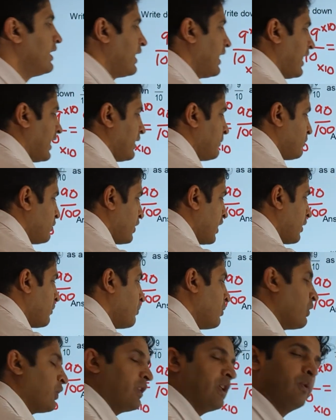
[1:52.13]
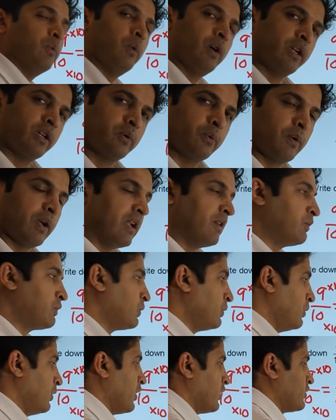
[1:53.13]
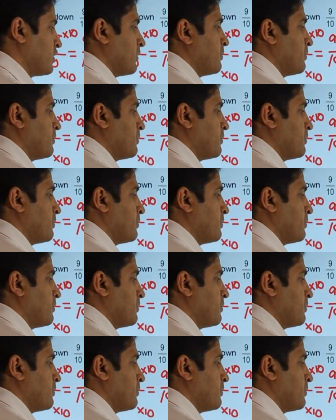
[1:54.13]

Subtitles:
And if you have more than 1/12, two lots